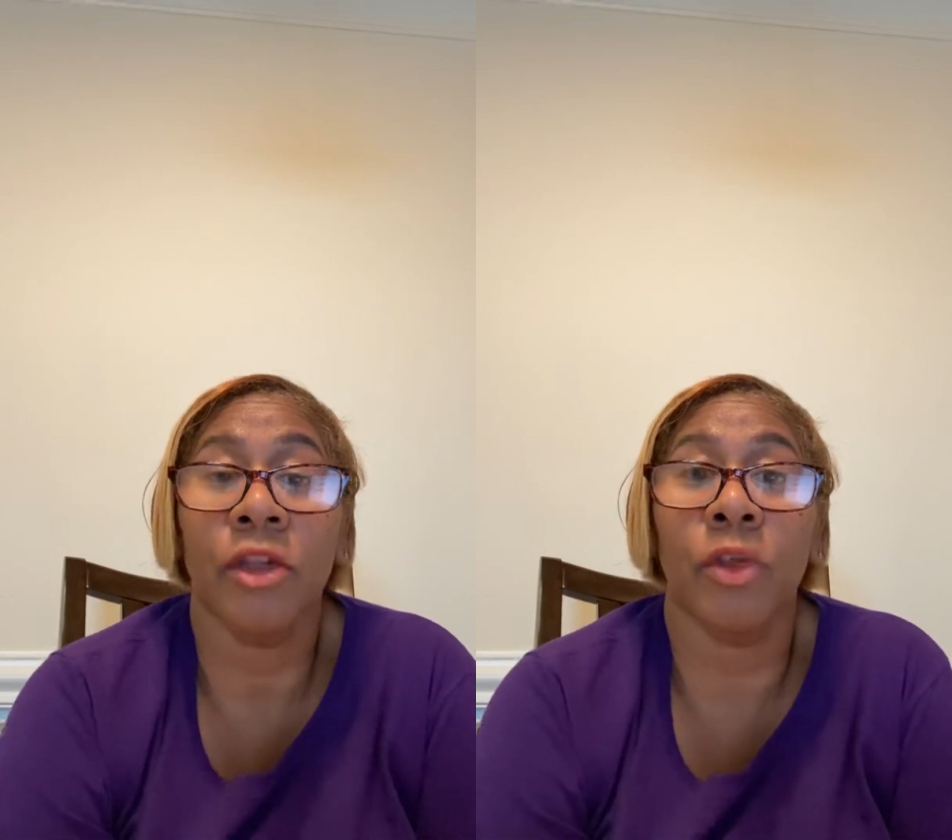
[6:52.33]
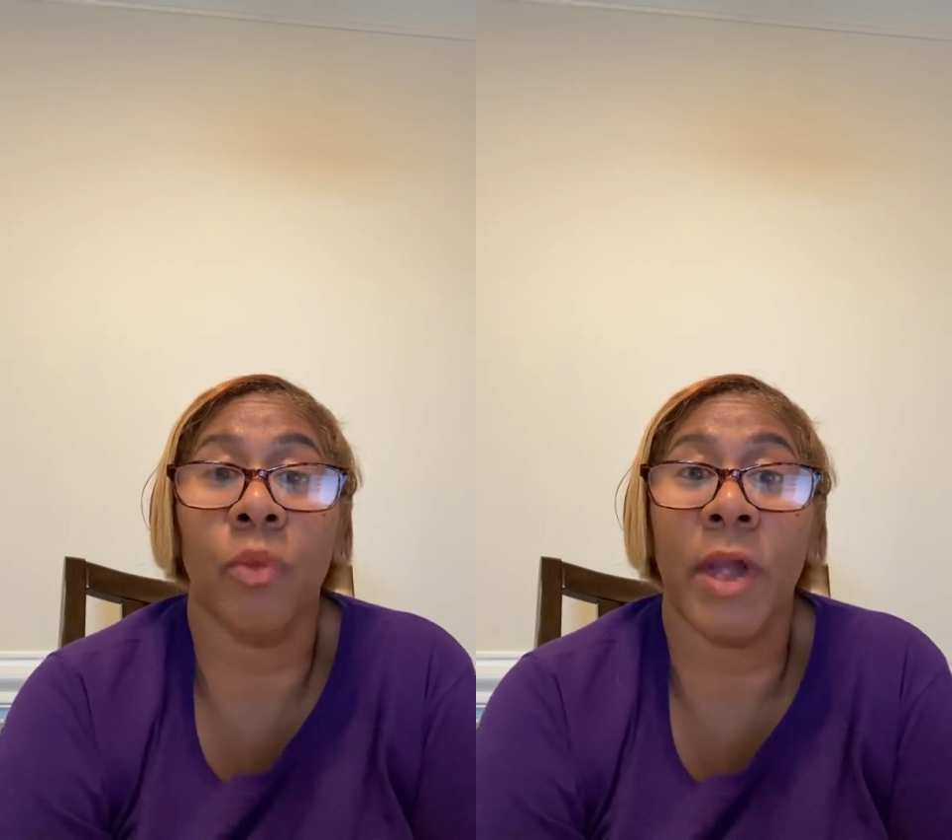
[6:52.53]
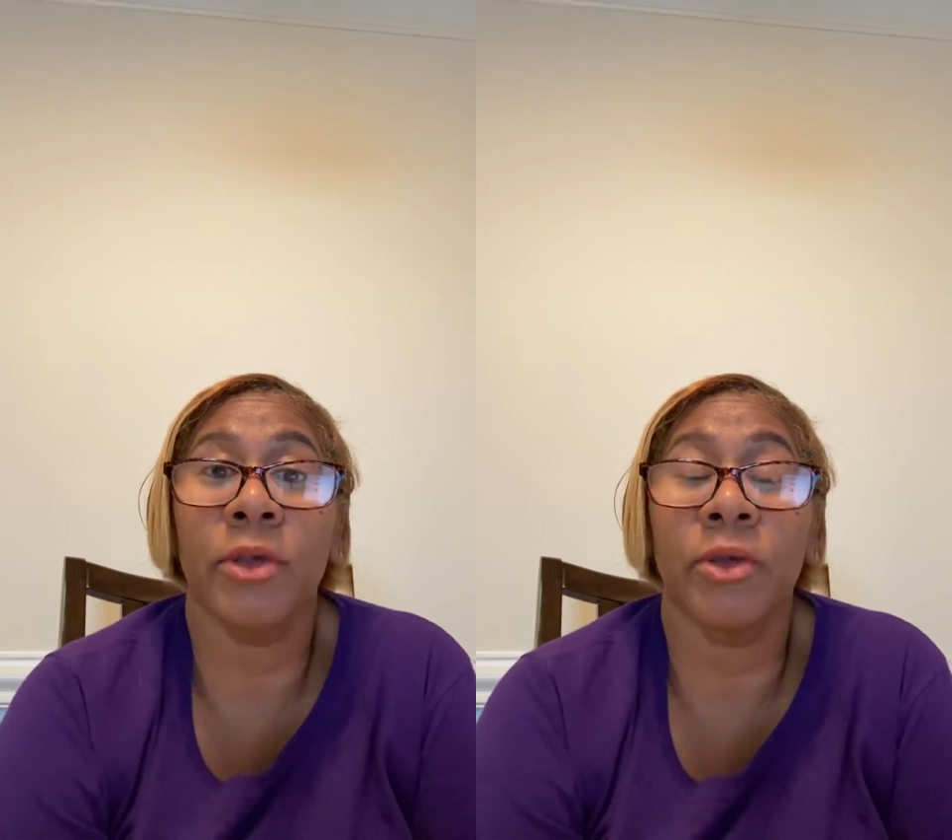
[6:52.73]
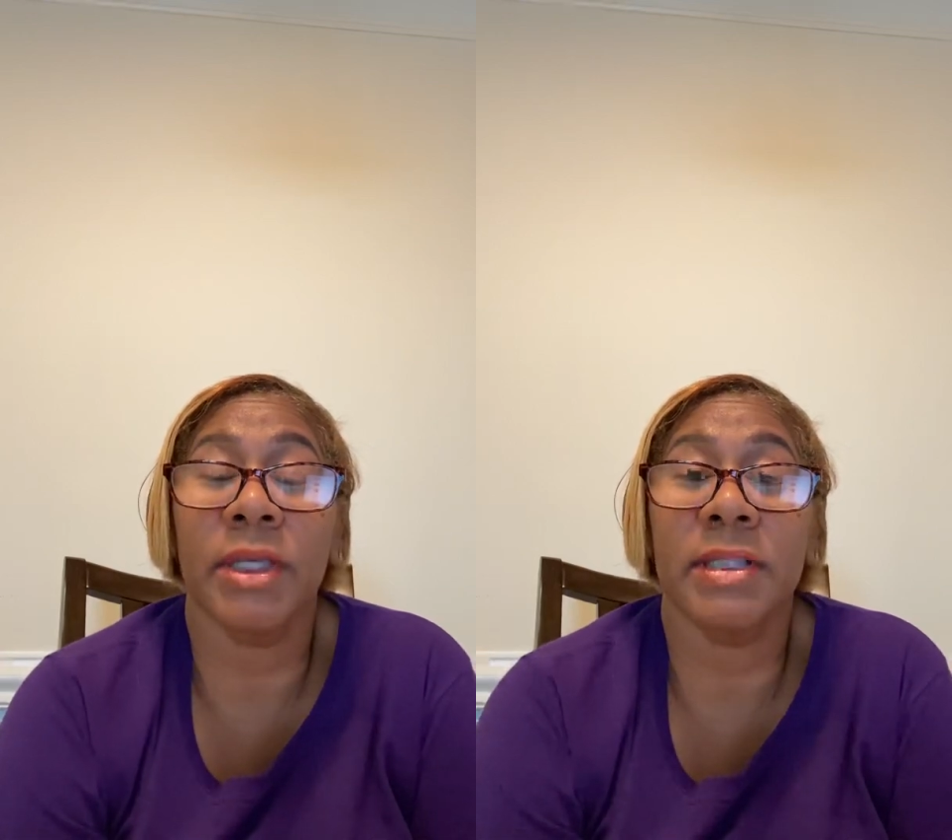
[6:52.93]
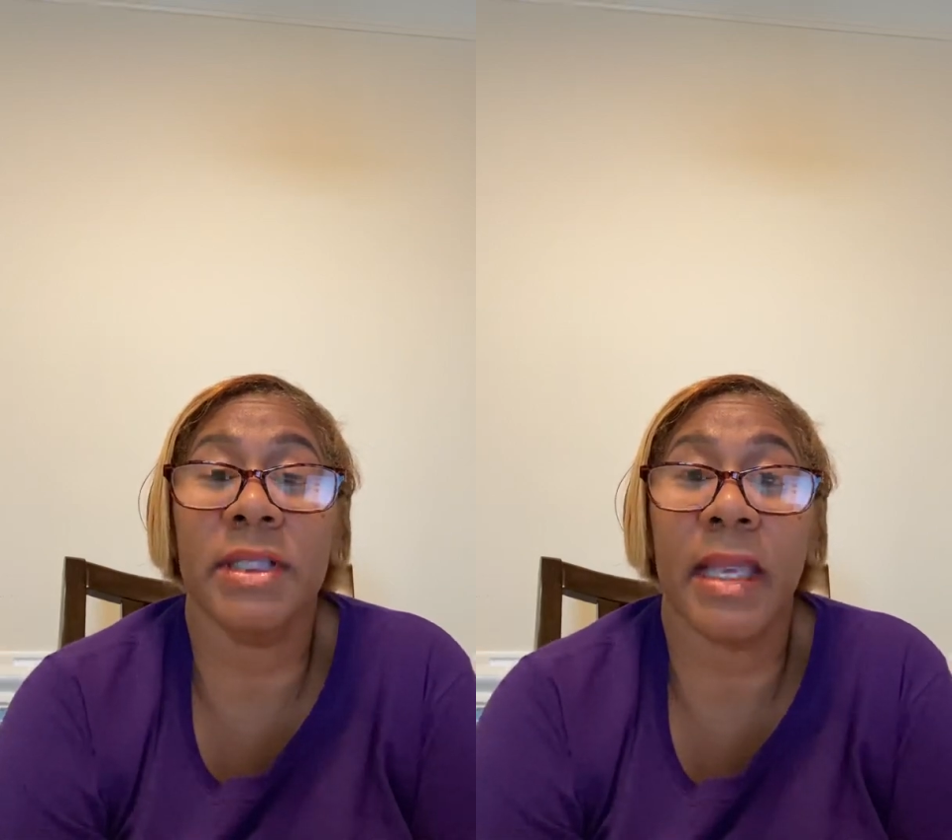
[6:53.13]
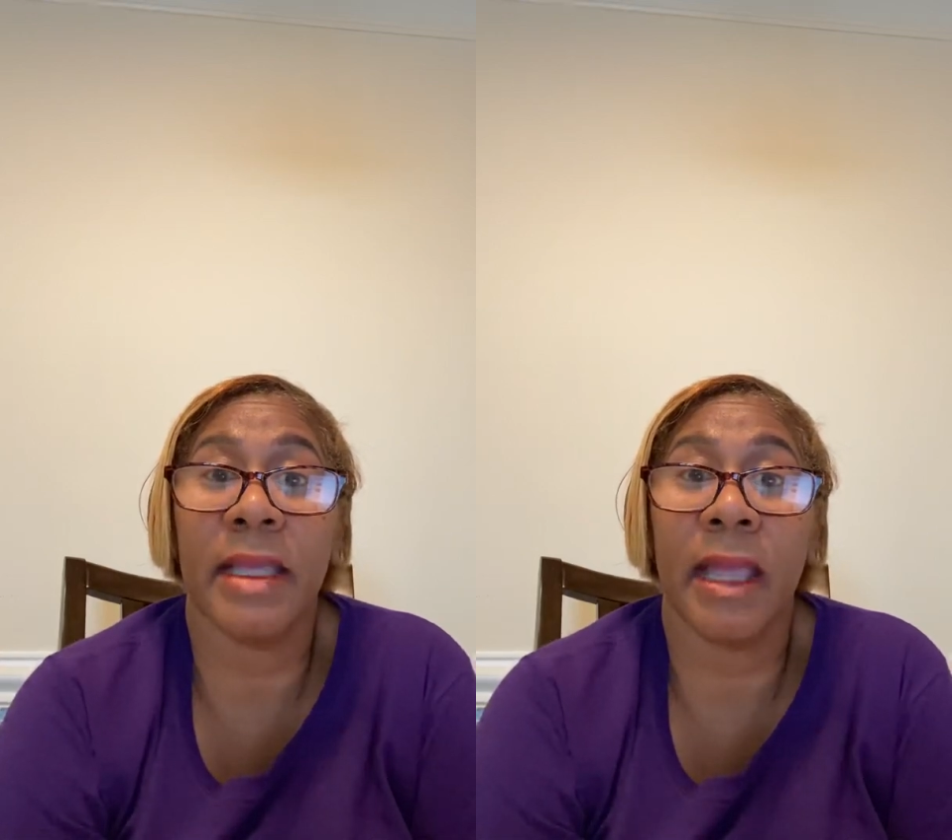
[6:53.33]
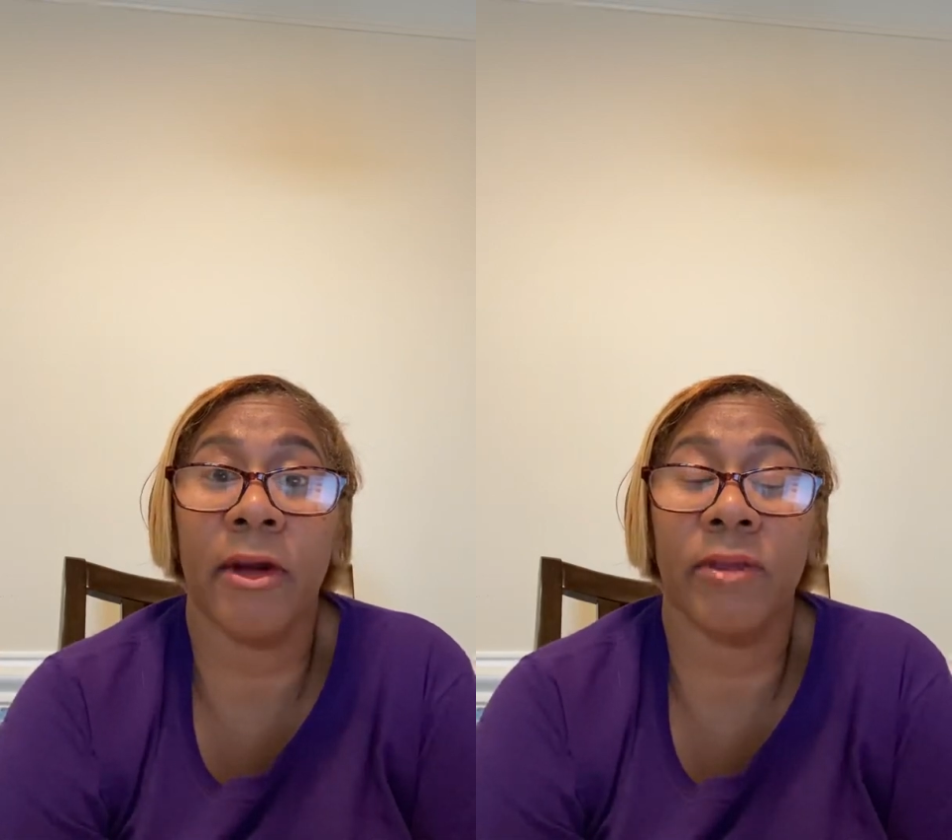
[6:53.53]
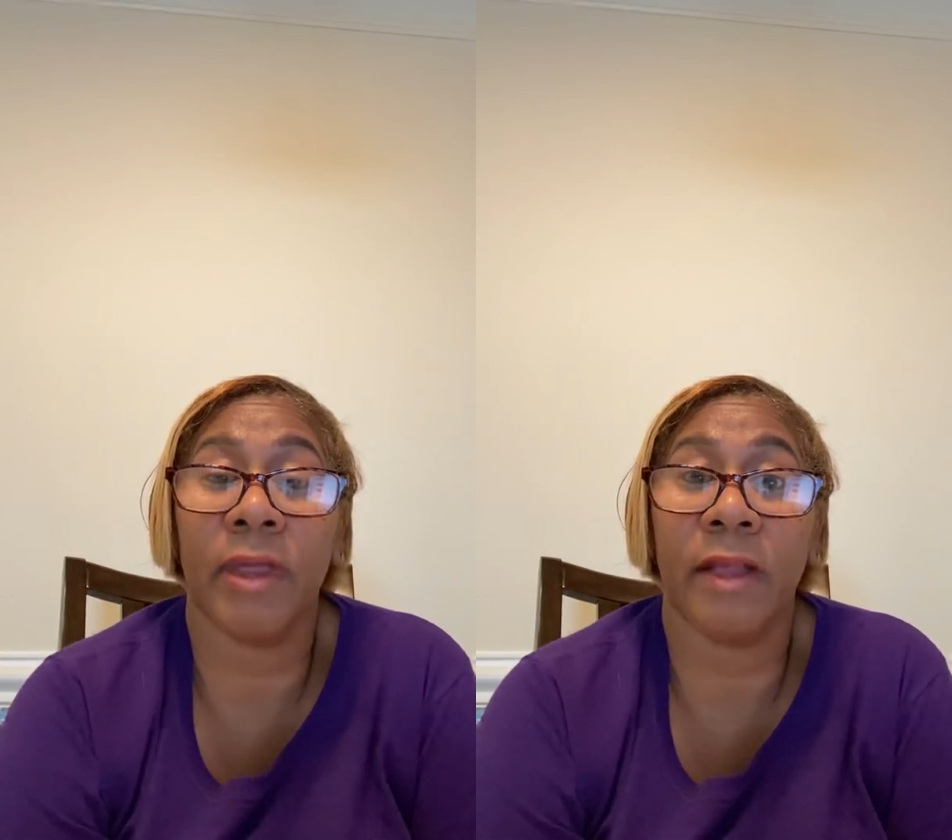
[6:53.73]
the way you can take care
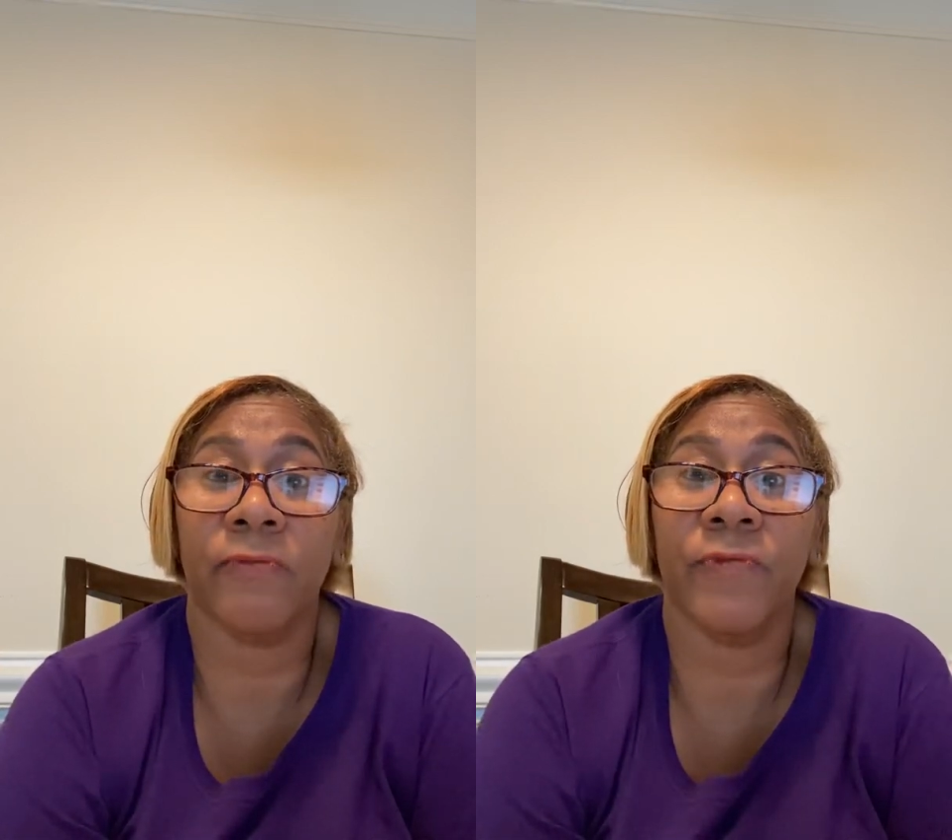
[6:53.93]
of that